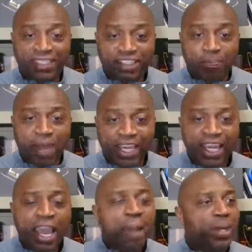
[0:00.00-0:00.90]
miss it to
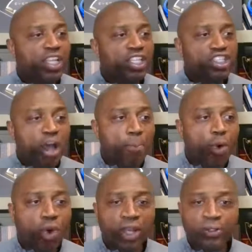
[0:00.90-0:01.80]
make it. But at some
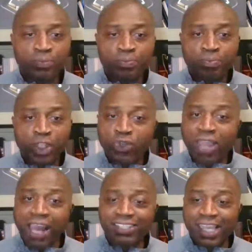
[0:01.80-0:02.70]
point, you
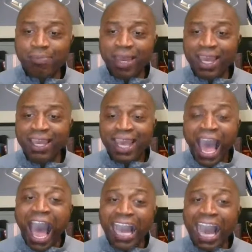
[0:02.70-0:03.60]
got to say, man,
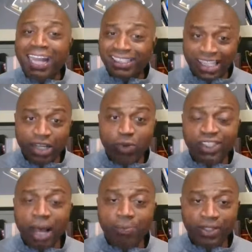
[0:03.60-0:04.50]
I got to stick
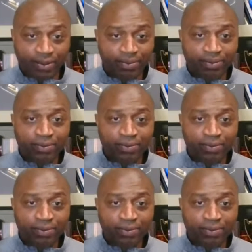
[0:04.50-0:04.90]
with something.